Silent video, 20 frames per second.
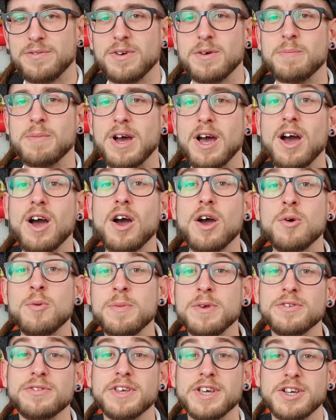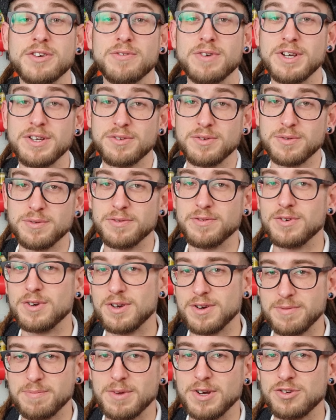my home is decorated with a
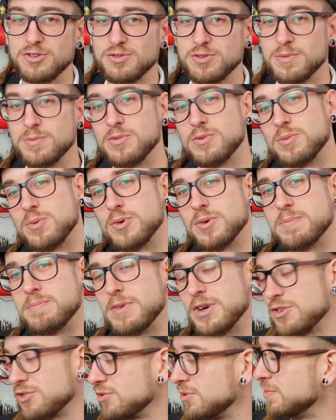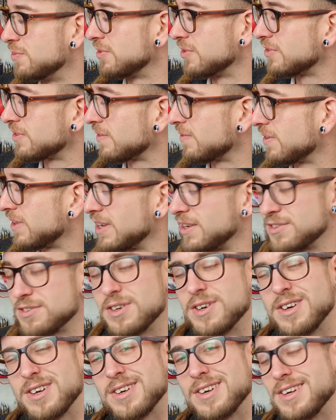lot of mushrooms, wooden mushrooms and stuff like that. So
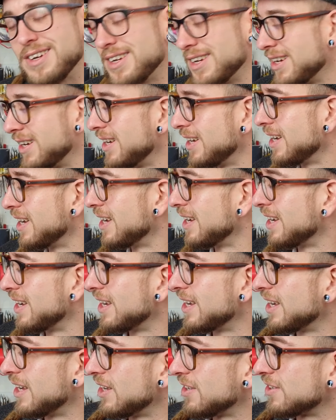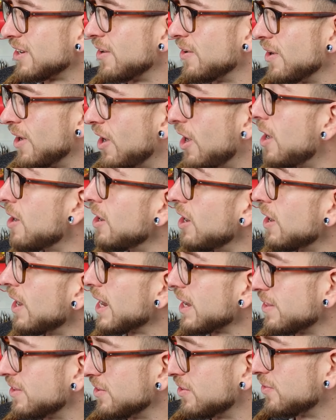yeah. So I
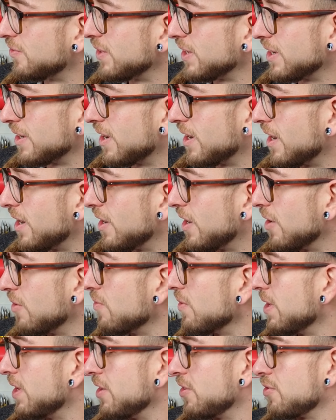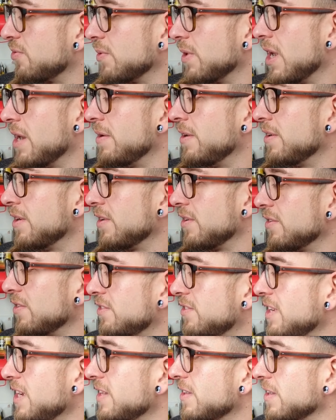like this figure, and I really just, and
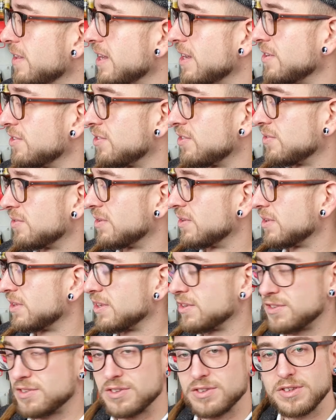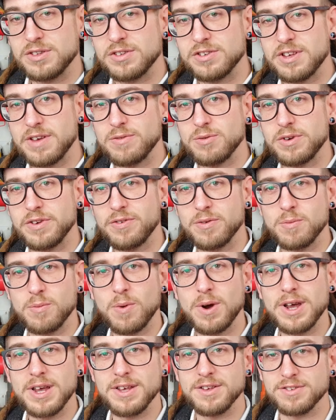seeing that there's several different
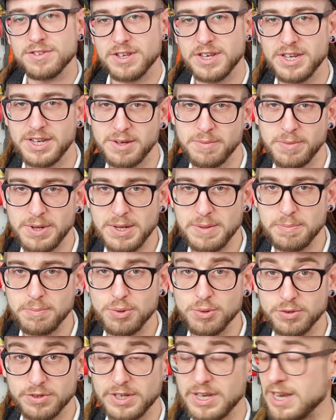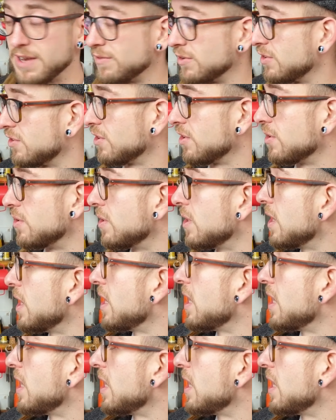ways that it can be put together too,